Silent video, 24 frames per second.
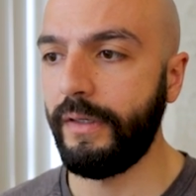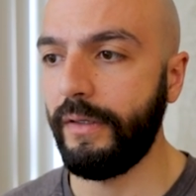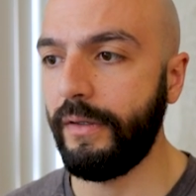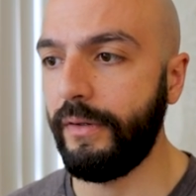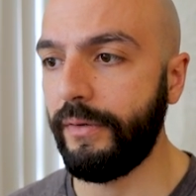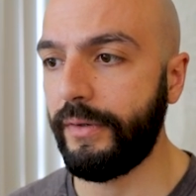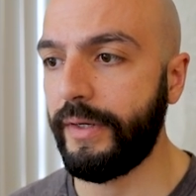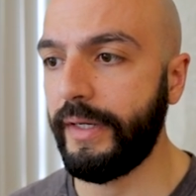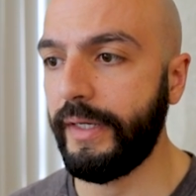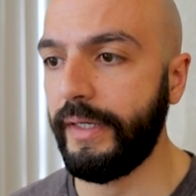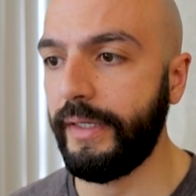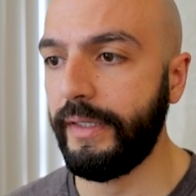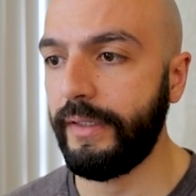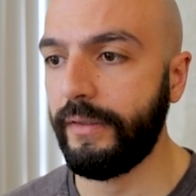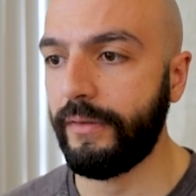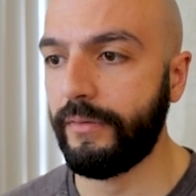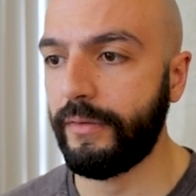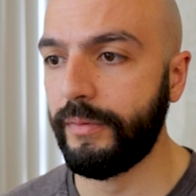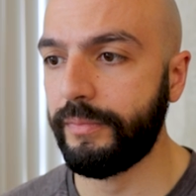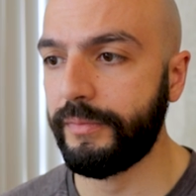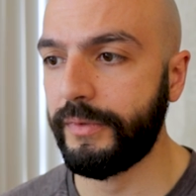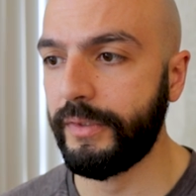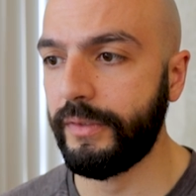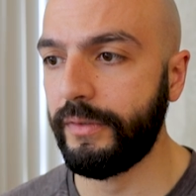Okay,
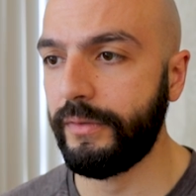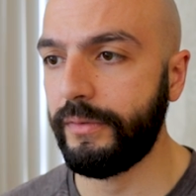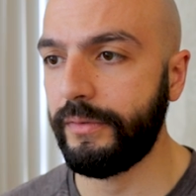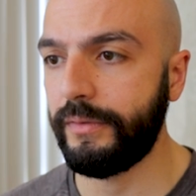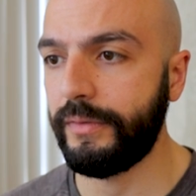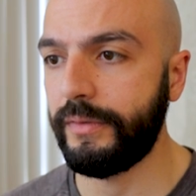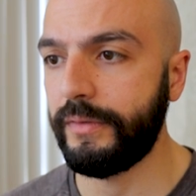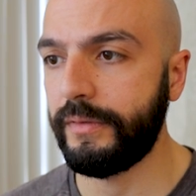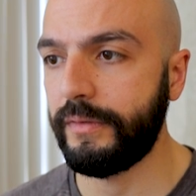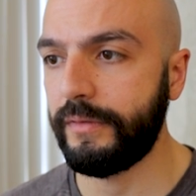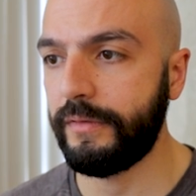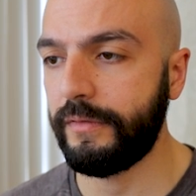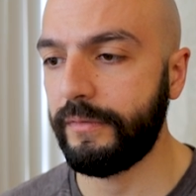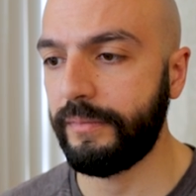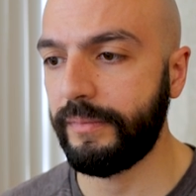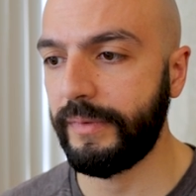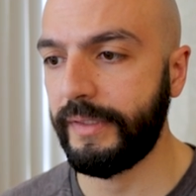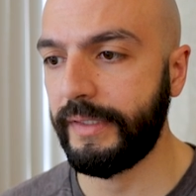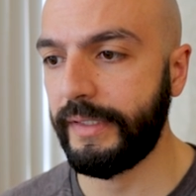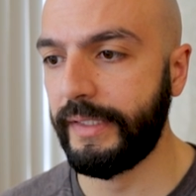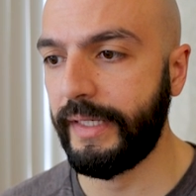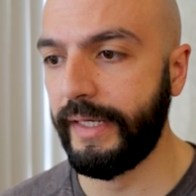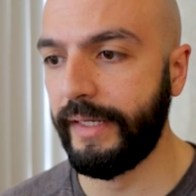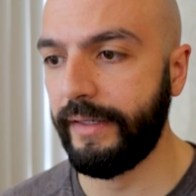crypto. This is
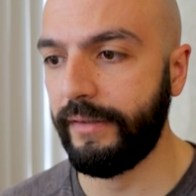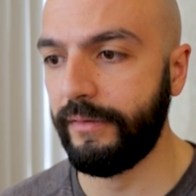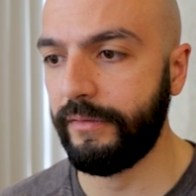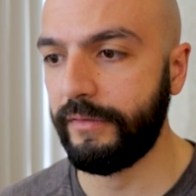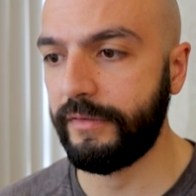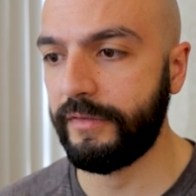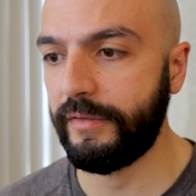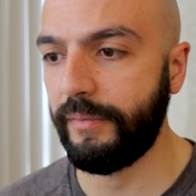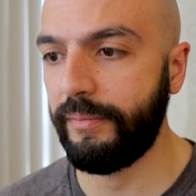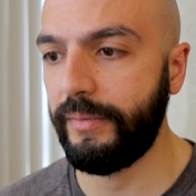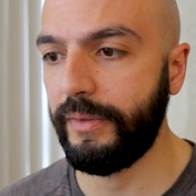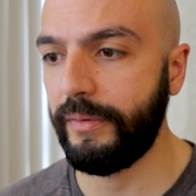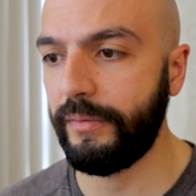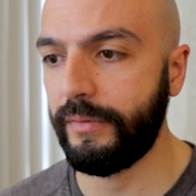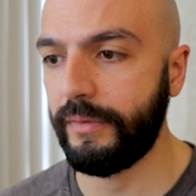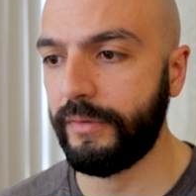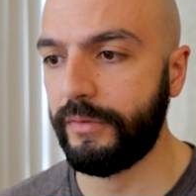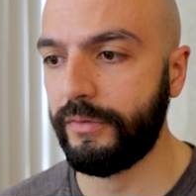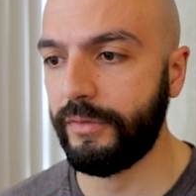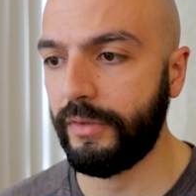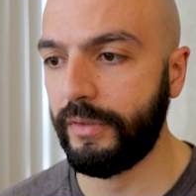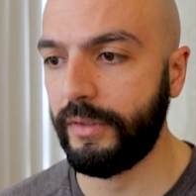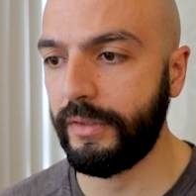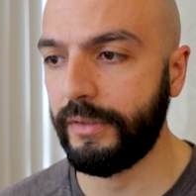my account. Submit
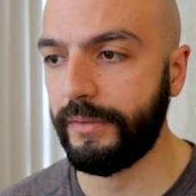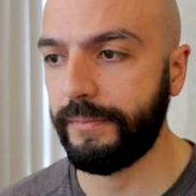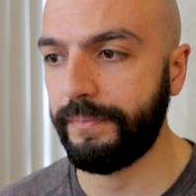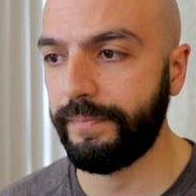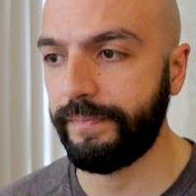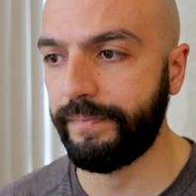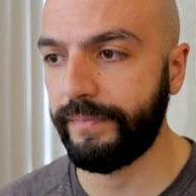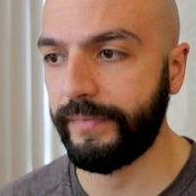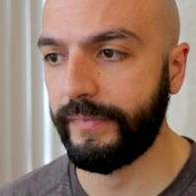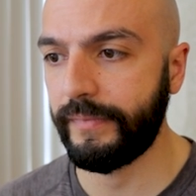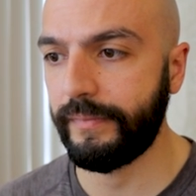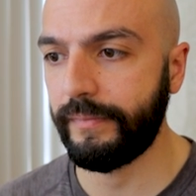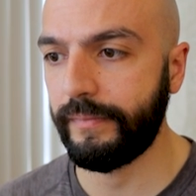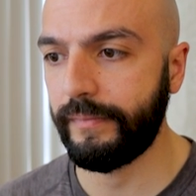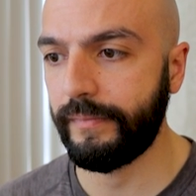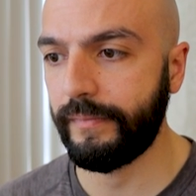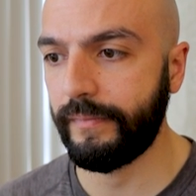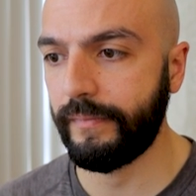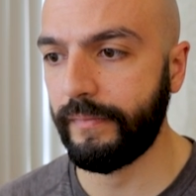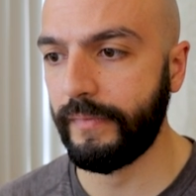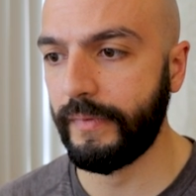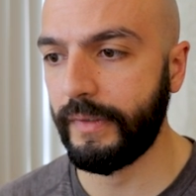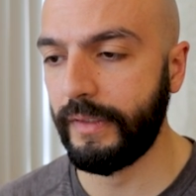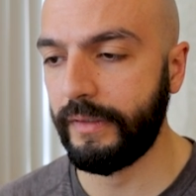withdrawal.
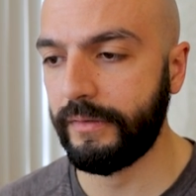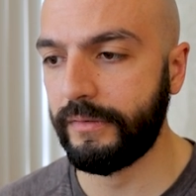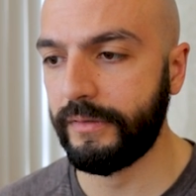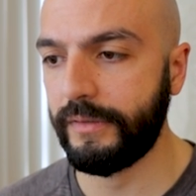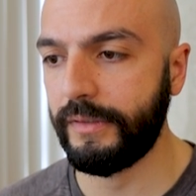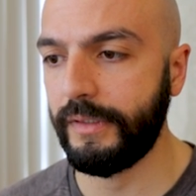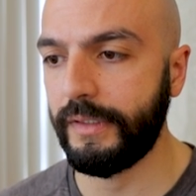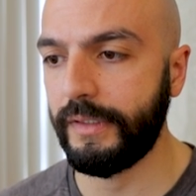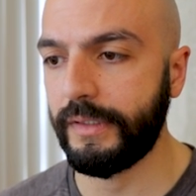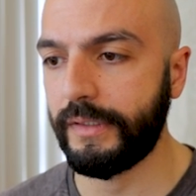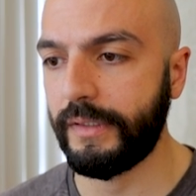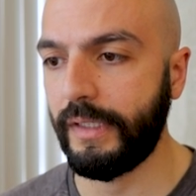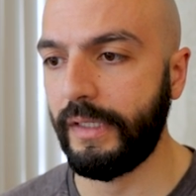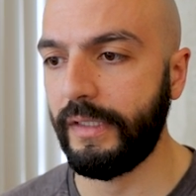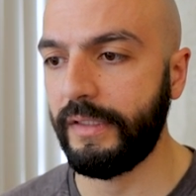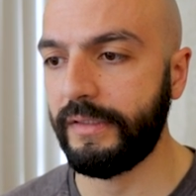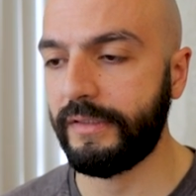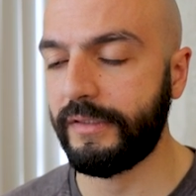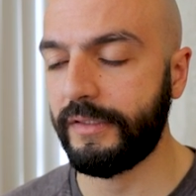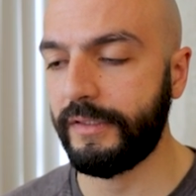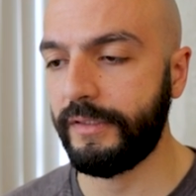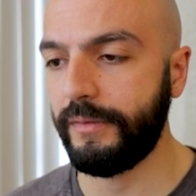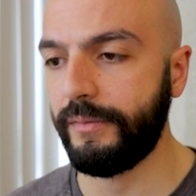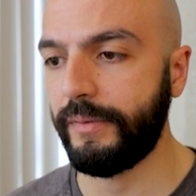Let's click.
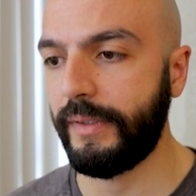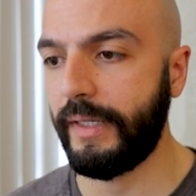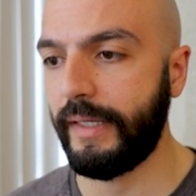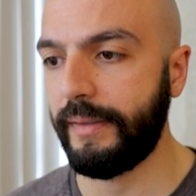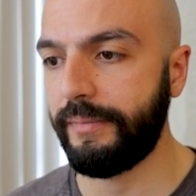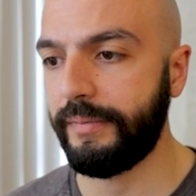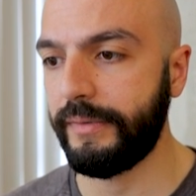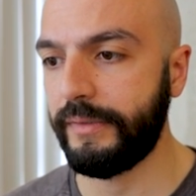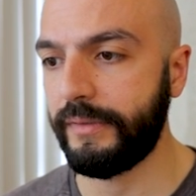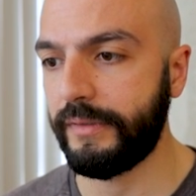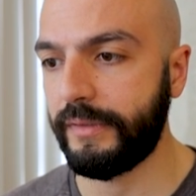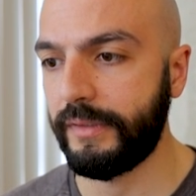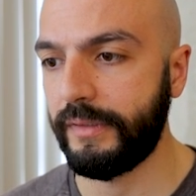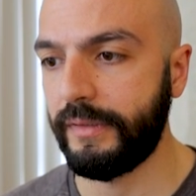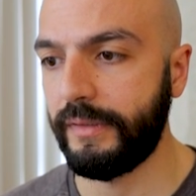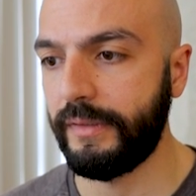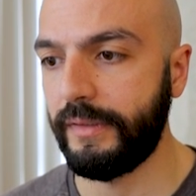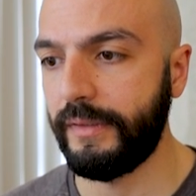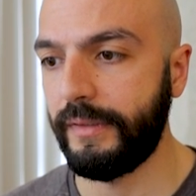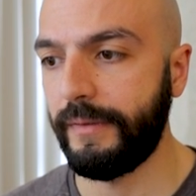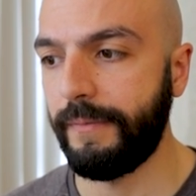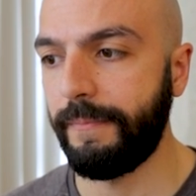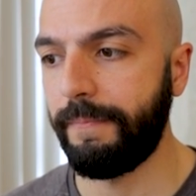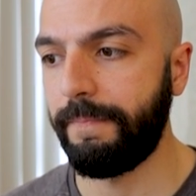Let's see what happens
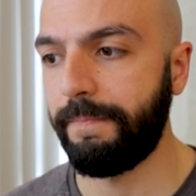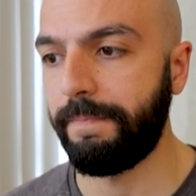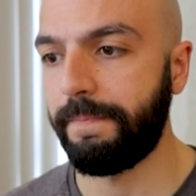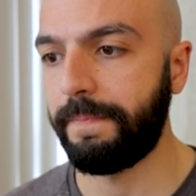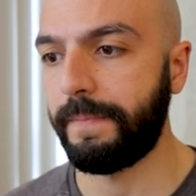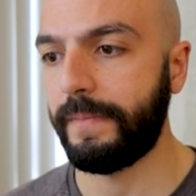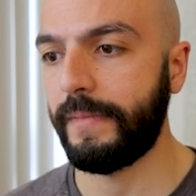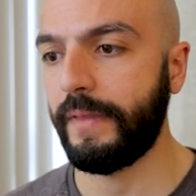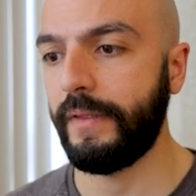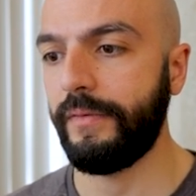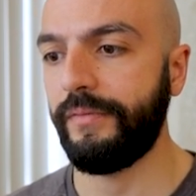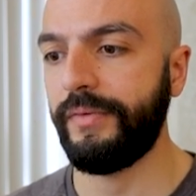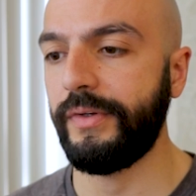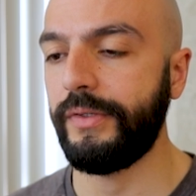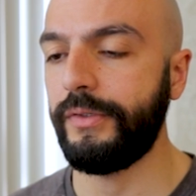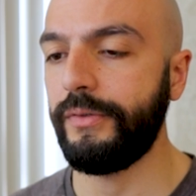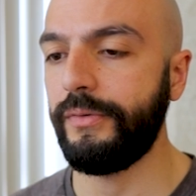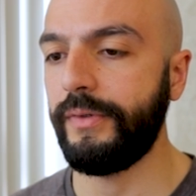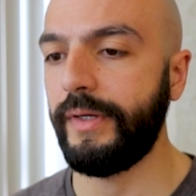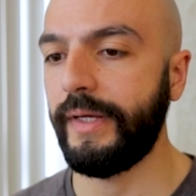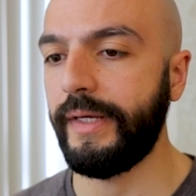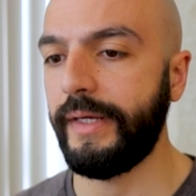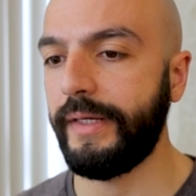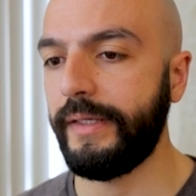if I do
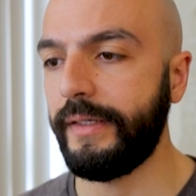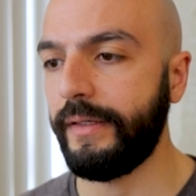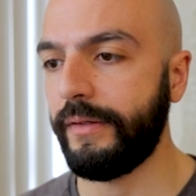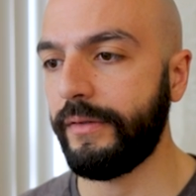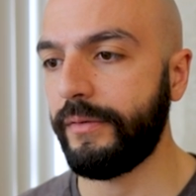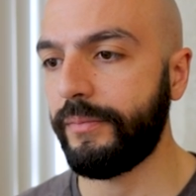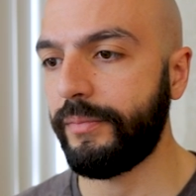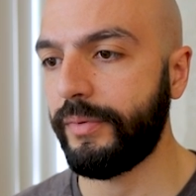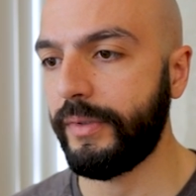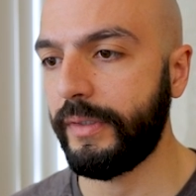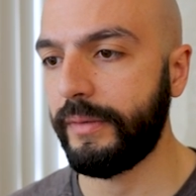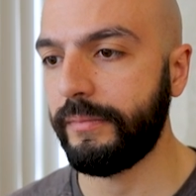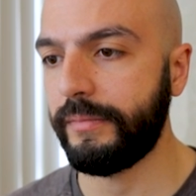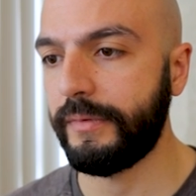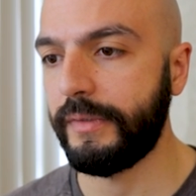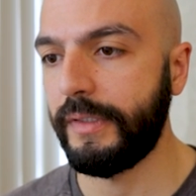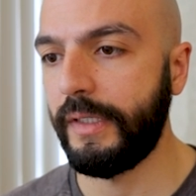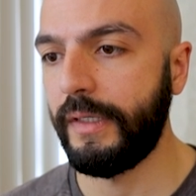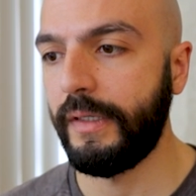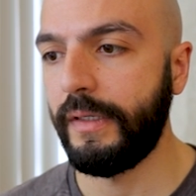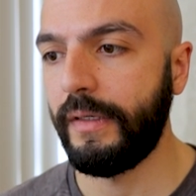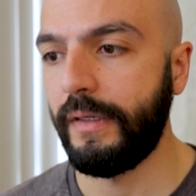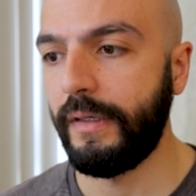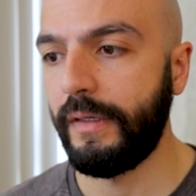get any other prompt.
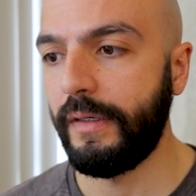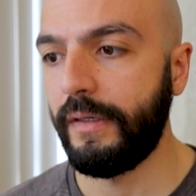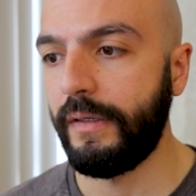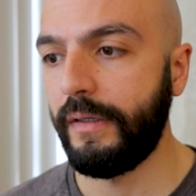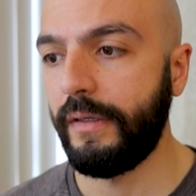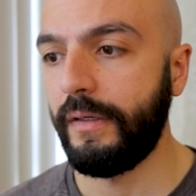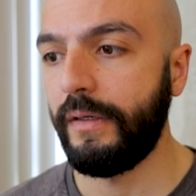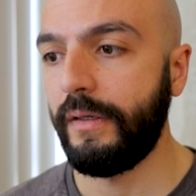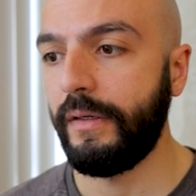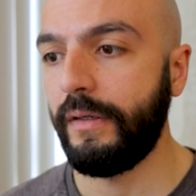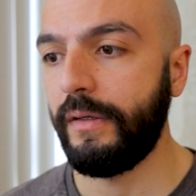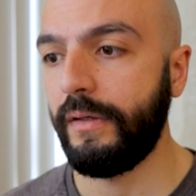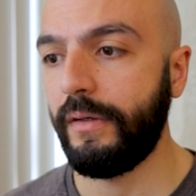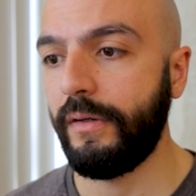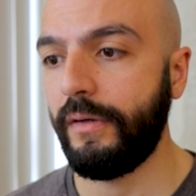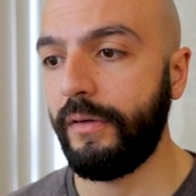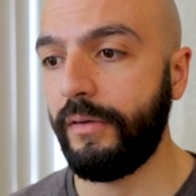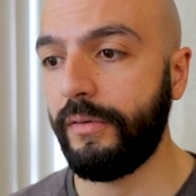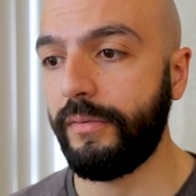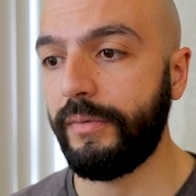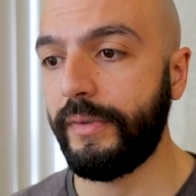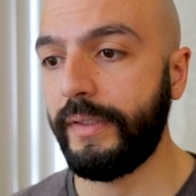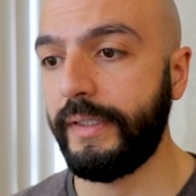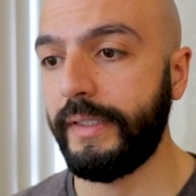
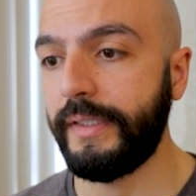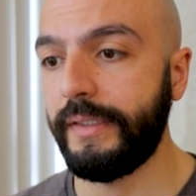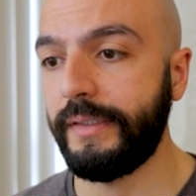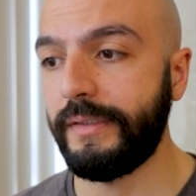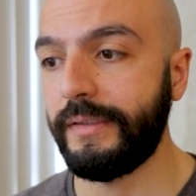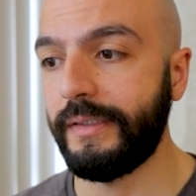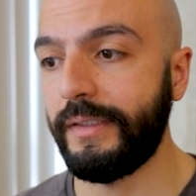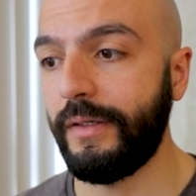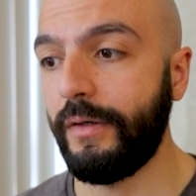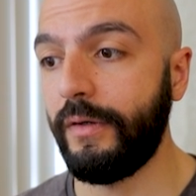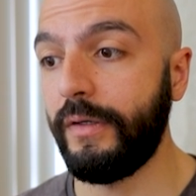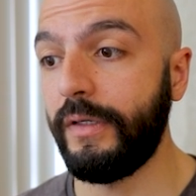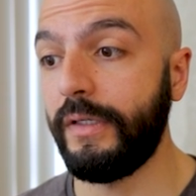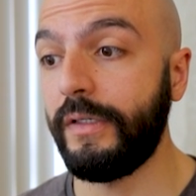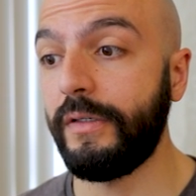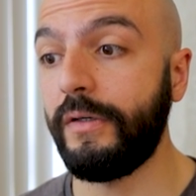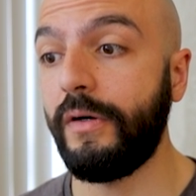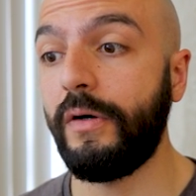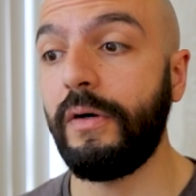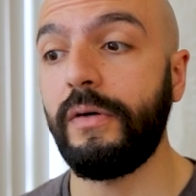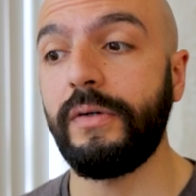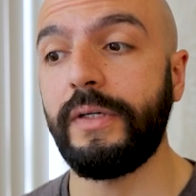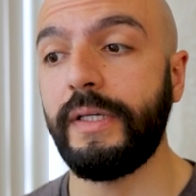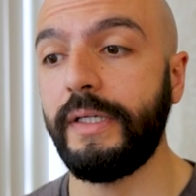All right.
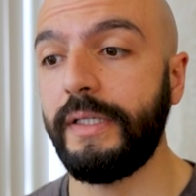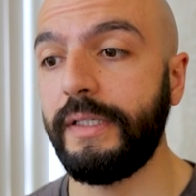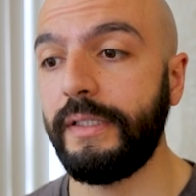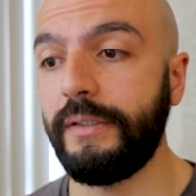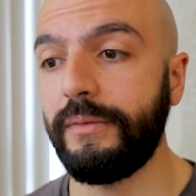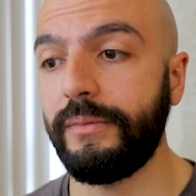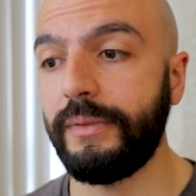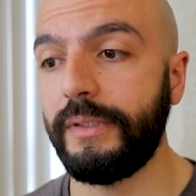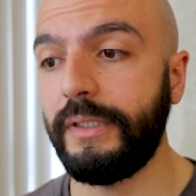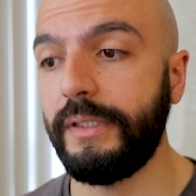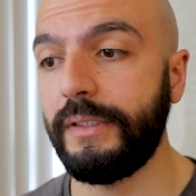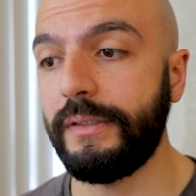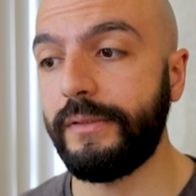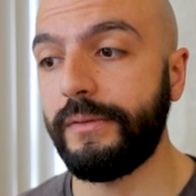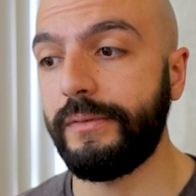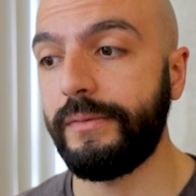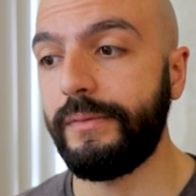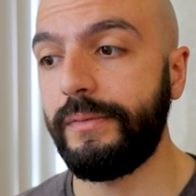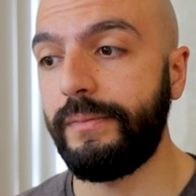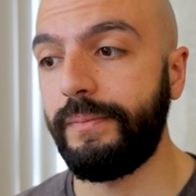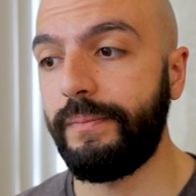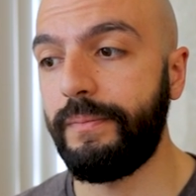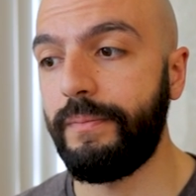Okay, here we go.